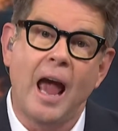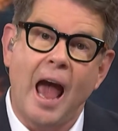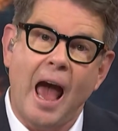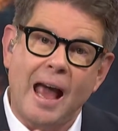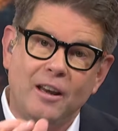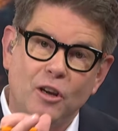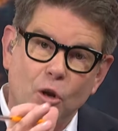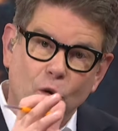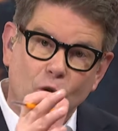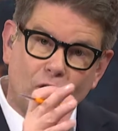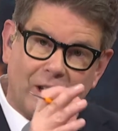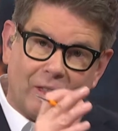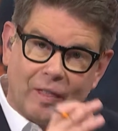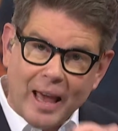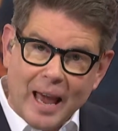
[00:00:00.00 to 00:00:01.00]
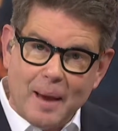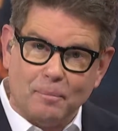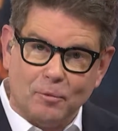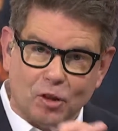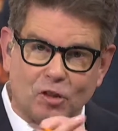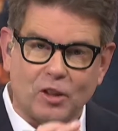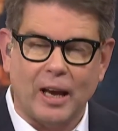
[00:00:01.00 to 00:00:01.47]
and using them
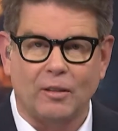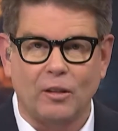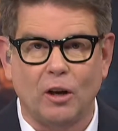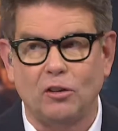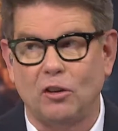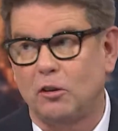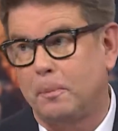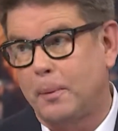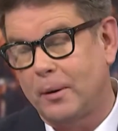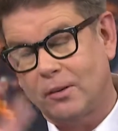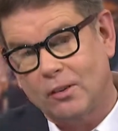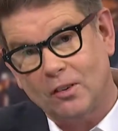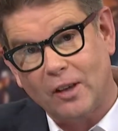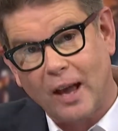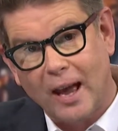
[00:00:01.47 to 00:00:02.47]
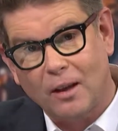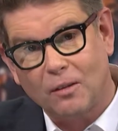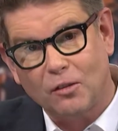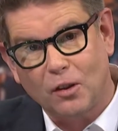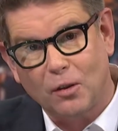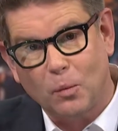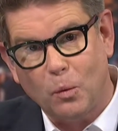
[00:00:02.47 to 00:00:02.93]
to take those experiences out
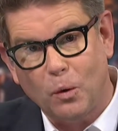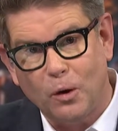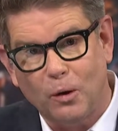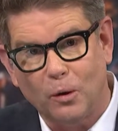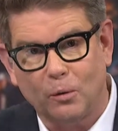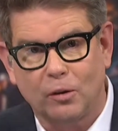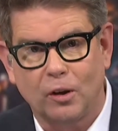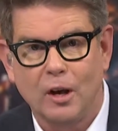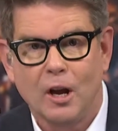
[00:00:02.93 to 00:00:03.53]
to the world.